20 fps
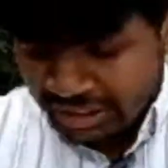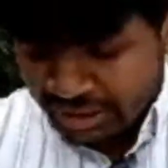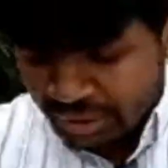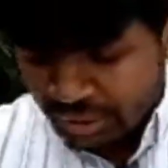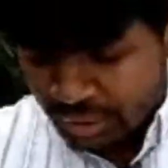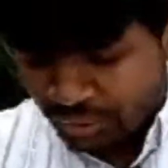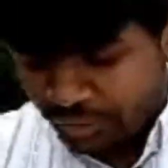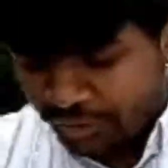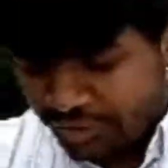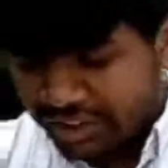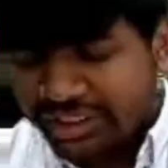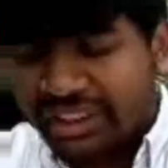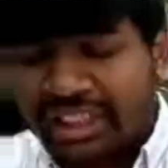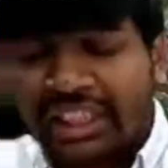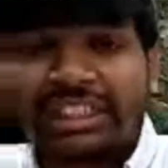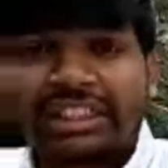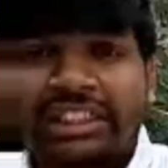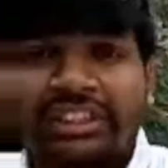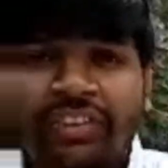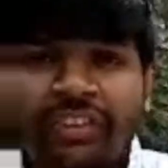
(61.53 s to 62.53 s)
So first
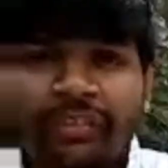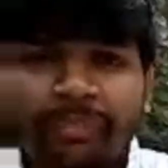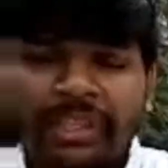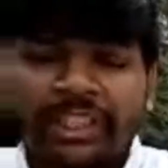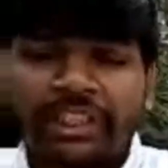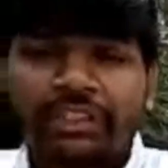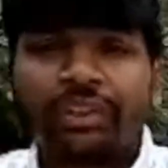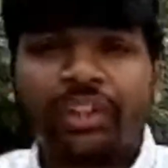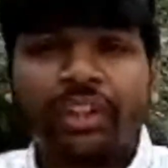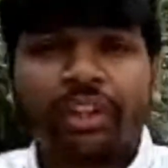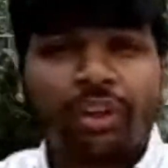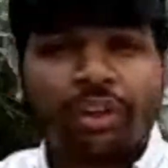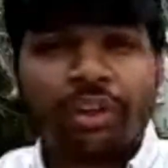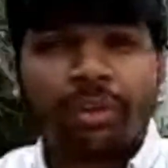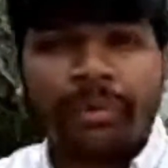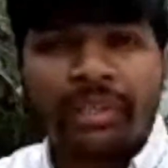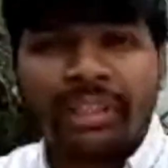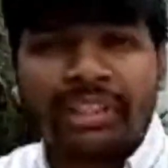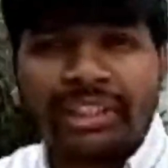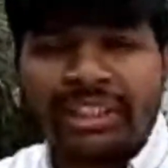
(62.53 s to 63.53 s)
RC was based on
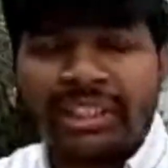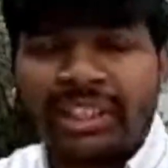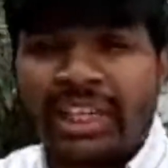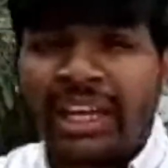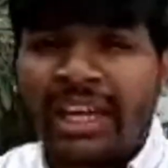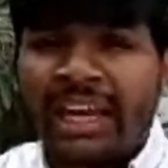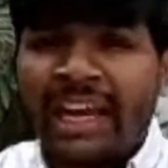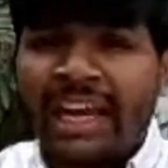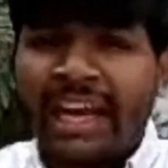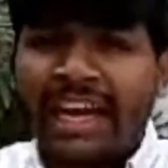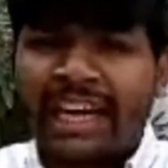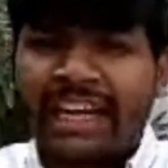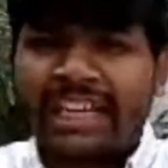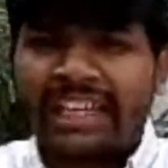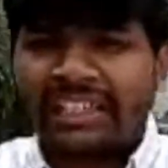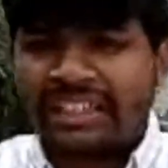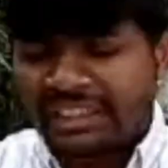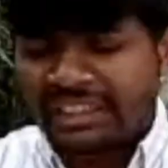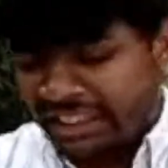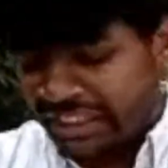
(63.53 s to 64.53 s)
economics,
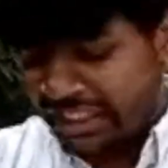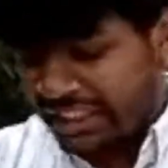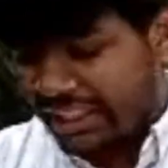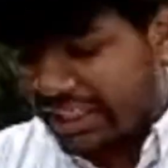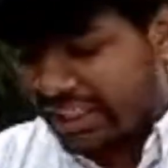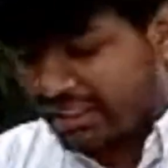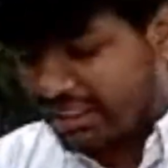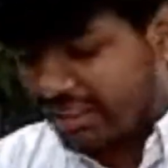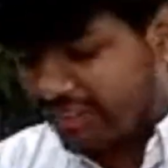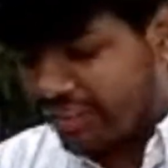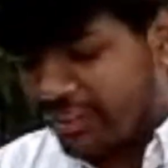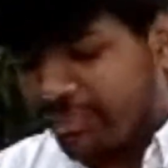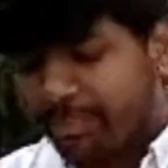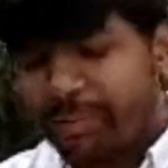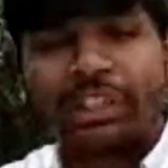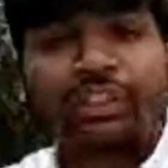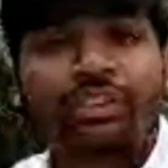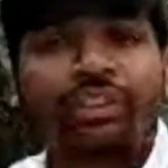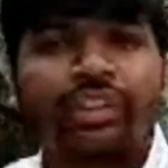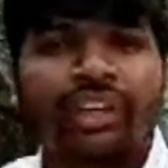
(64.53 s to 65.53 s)
and the second RC was
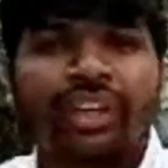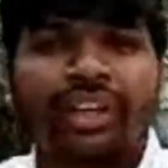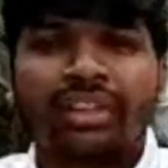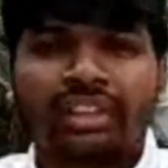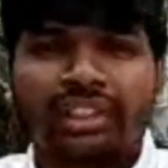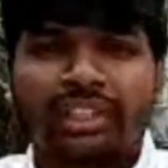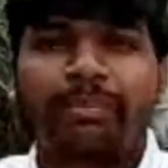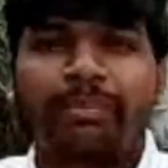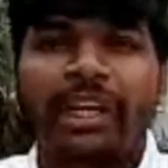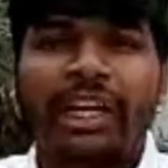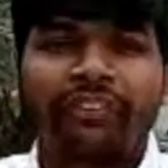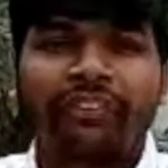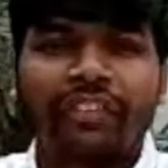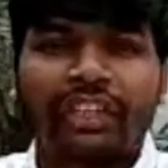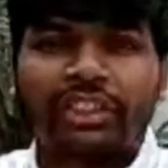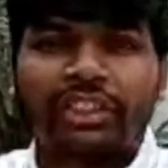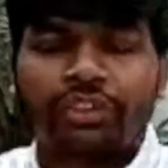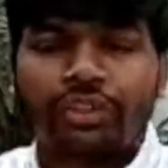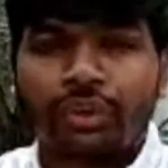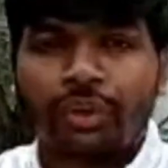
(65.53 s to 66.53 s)
based on some
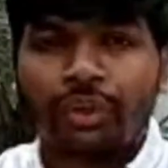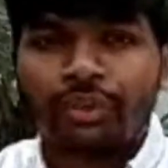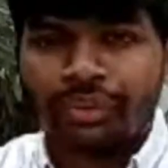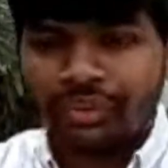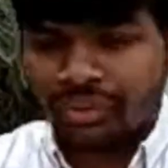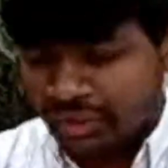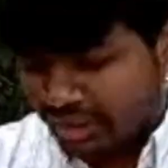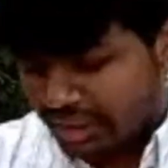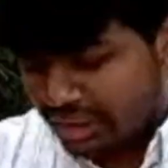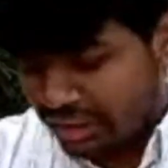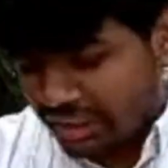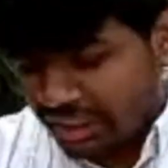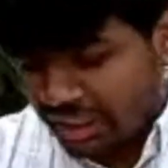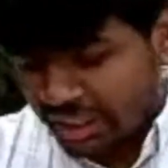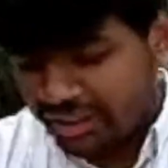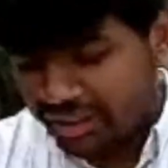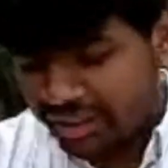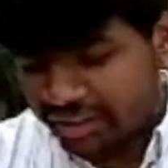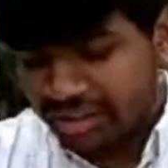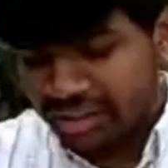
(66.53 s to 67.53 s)
Netflix shows,
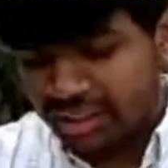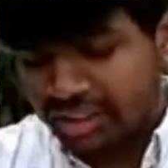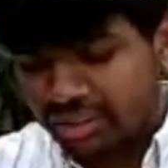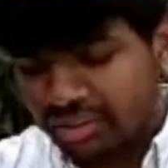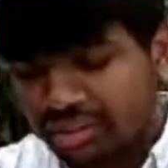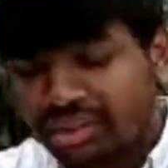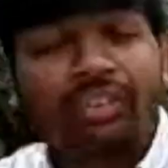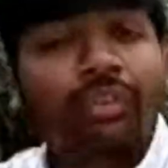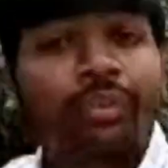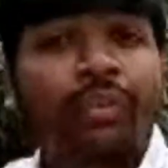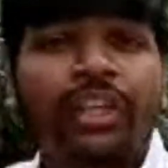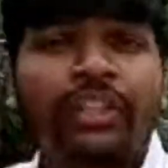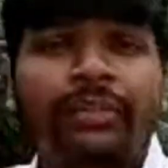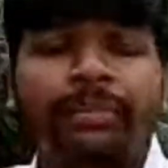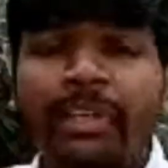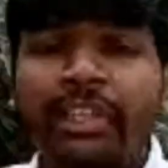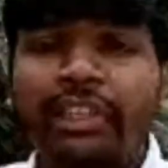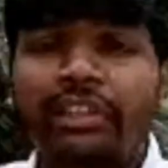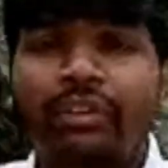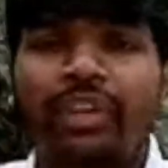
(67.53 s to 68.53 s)
and the third was
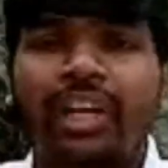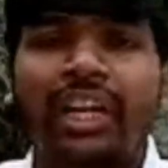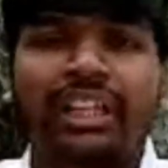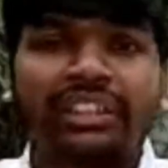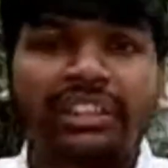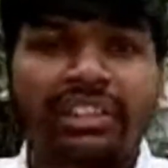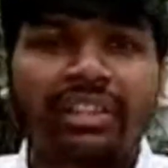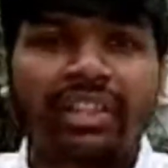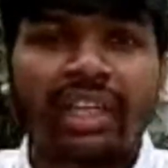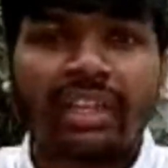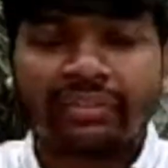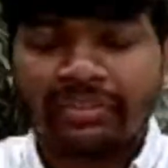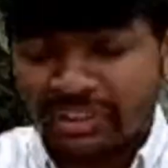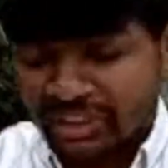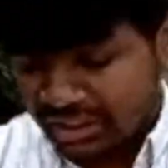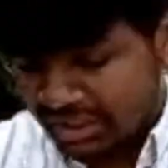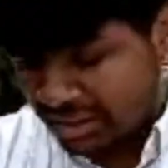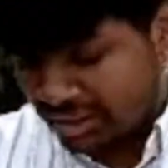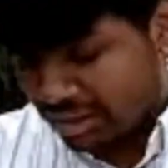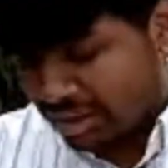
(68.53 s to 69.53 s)
based on arts and
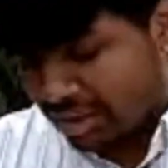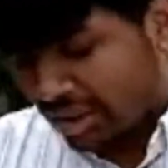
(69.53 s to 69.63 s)
crafts.